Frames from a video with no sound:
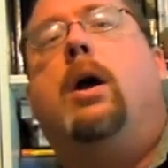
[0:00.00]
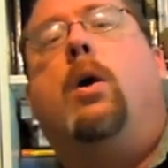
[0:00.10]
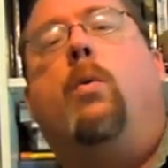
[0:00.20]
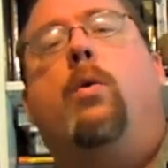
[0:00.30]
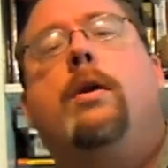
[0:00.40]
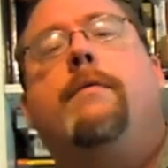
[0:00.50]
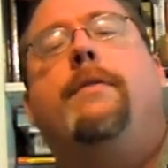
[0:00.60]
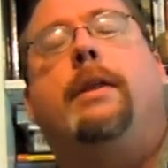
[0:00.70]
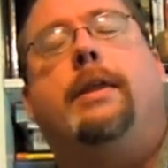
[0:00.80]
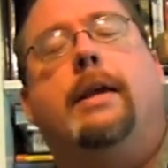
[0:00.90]
one of
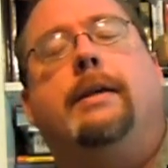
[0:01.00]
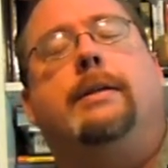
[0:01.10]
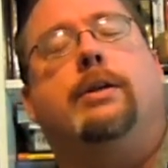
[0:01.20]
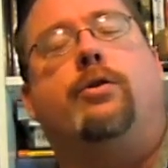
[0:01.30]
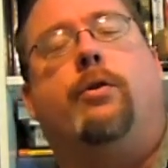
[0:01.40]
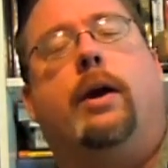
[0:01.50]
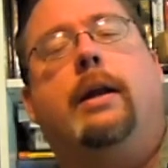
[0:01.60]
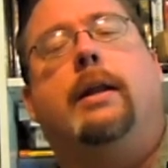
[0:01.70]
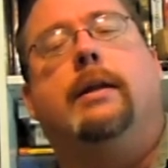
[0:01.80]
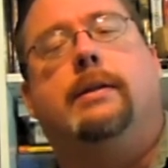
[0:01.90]
the things that's
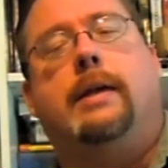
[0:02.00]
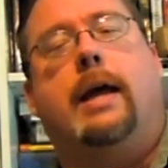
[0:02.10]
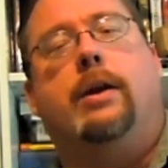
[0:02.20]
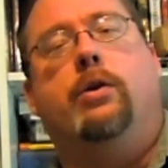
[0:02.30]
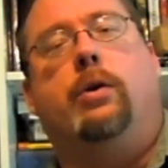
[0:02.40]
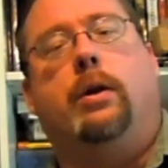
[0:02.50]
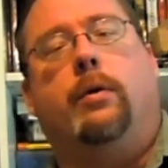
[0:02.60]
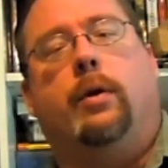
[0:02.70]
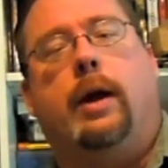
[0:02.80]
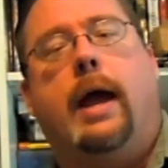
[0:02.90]
created inside a nuclear
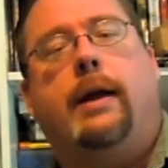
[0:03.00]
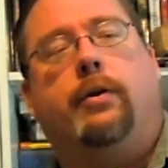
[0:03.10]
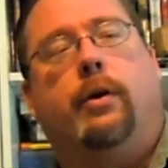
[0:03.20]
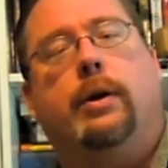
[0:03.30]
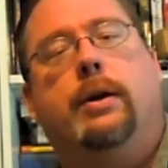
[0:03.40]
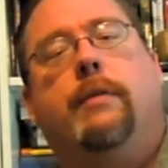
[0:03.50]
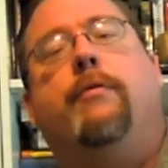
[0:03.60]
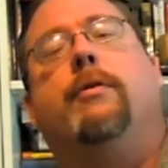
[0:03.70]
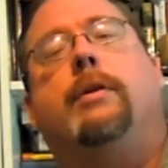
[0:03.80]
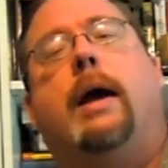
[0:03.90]
reactor in
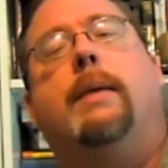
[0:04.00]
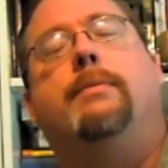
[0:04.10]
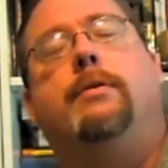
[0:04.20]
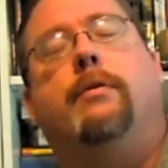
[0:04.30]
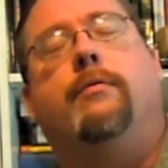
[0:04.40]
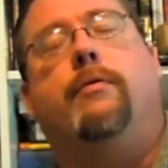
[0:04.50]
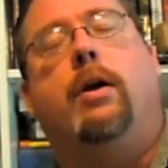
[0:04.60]
different types of uh,